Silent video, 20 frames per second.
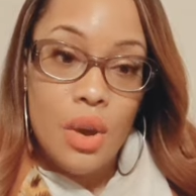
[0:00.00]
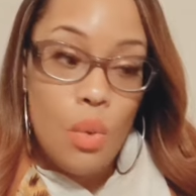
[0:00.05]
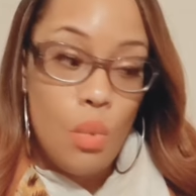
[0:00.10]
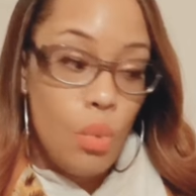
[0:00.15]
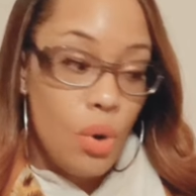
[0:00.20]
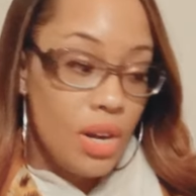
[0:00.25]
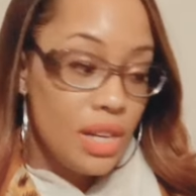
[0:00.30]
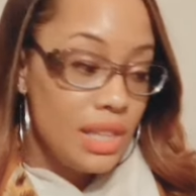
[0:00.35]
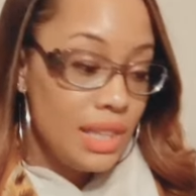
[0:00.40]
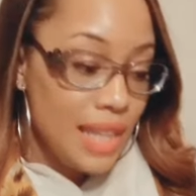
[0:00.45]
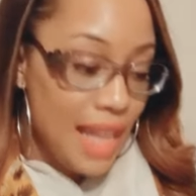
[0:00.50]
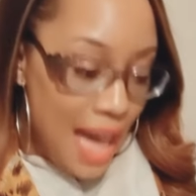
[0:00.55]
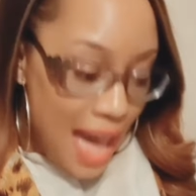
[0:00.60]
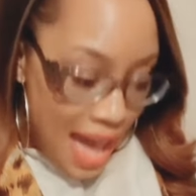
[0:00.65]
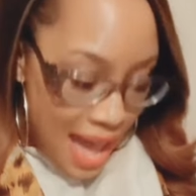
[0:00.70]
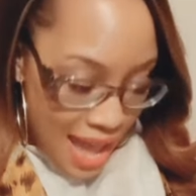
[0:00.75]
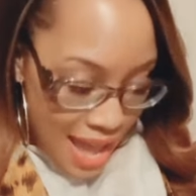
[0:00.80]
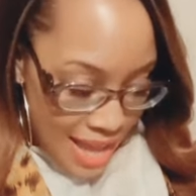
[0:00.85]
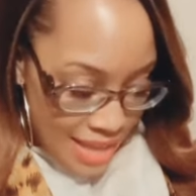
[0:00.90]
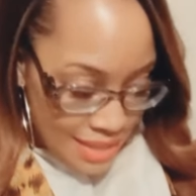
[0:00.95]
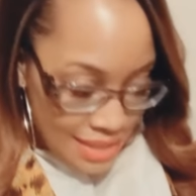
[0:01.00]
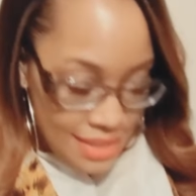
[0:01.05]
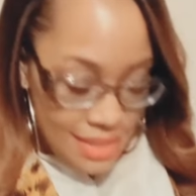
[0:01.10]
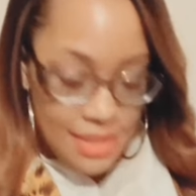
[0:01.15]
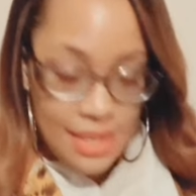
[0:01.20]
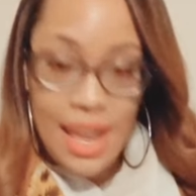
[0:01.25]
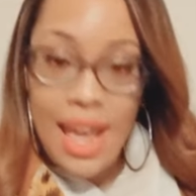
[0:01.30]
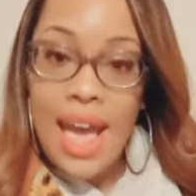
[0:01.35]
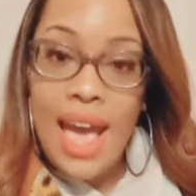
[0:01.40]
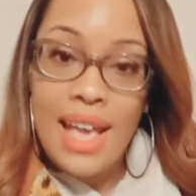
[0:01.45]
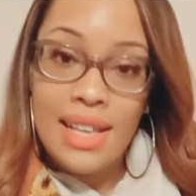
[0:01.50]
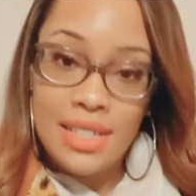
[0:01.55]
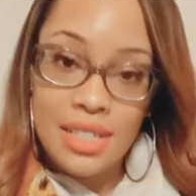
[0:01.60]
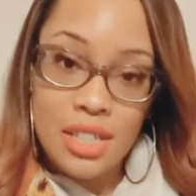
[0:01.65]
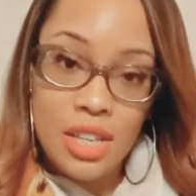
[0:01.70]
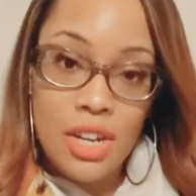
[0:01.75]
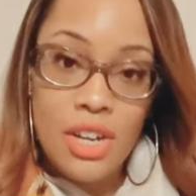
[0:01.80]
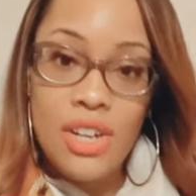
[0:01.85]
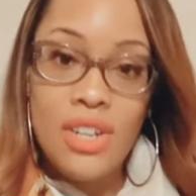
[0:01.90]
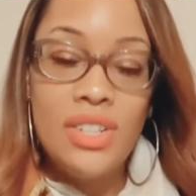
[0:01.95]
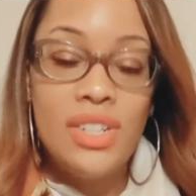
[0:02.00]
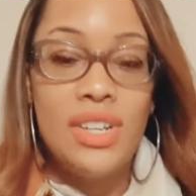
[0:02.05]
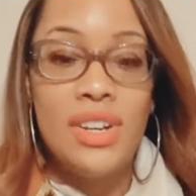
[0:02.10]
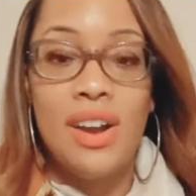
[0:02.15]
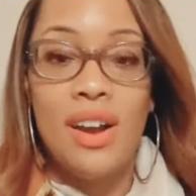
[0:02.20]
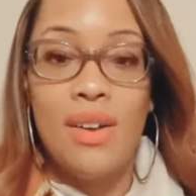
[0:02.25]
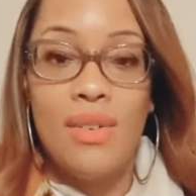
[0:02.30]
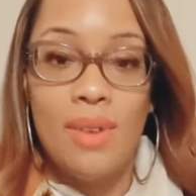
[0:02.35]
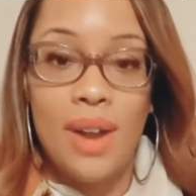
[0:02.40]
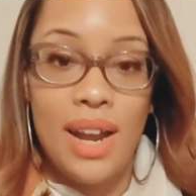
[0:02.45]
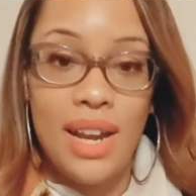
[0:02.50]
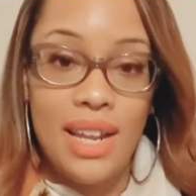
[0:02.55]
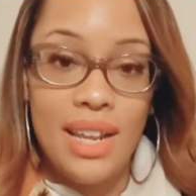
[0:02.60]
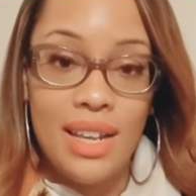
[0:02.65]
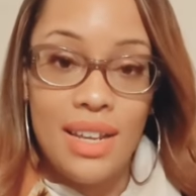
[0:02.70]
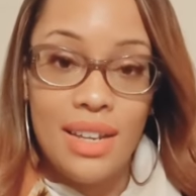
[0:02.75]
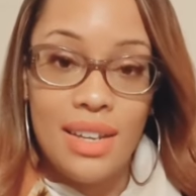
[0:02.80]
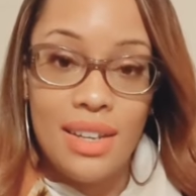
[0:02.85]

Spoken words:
Where last has learned it already.